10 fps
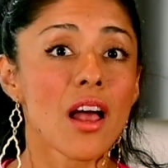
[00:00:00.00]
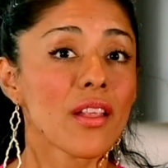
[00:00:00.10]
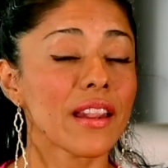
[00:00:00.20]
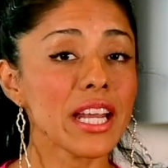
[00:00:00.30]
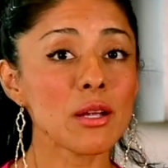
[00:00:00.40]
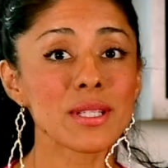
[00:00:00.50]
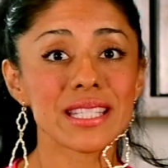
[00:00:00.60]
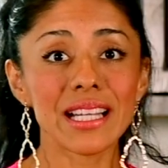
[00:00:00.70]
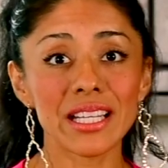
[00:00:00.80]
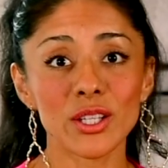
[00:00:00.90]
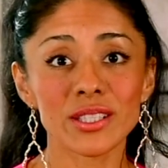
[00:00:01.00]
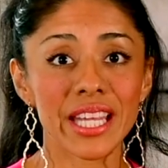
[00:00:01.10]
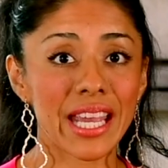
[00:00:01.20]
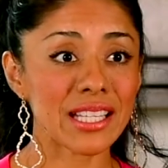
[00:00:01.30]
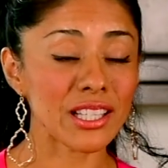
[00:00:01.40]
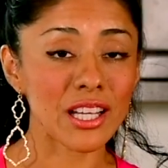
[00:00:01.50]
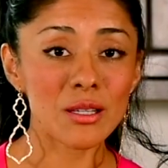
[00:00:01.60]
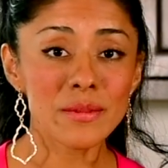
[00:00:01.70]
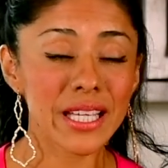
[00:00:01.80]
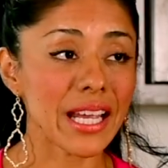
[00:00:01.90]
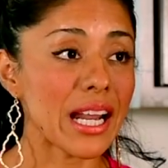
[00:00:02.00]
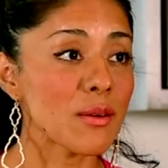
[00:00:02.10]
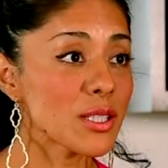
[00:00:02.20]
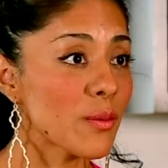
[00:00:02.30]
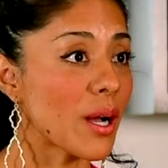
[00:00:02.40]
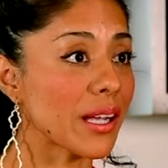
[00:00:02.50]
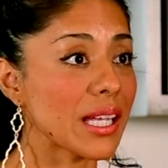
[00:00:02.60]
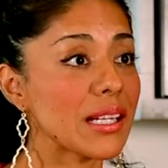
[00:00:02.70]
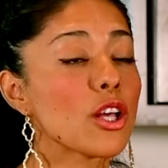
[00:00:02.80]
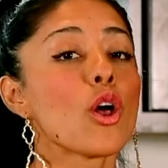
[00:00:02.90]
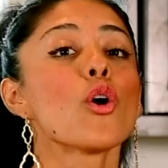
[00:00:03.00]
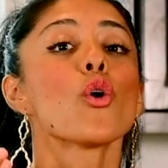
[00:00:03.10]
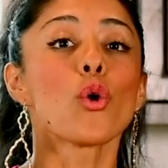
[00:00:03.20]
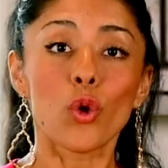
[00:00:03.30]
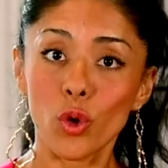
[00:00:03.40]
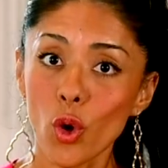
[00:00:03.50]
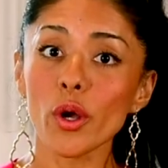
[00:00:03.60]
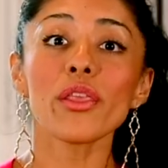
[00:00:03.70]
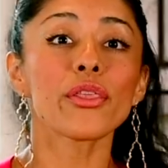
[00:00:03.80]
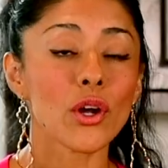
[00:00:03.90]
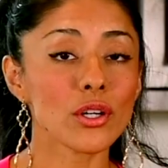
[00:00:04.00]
The lady was selling those cantaloupes, and I was going